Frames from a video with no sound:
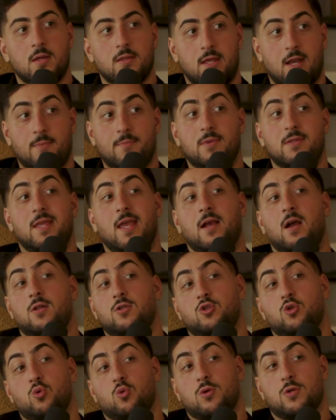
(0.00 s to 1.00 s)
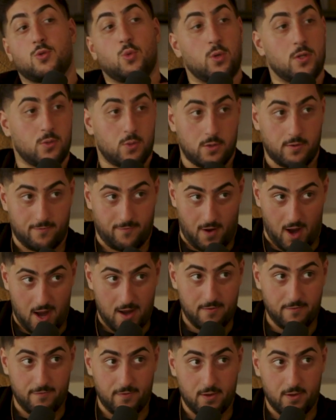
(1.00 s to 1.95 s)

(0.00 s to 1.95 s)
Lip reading: that I'm going to take on tour in 2025.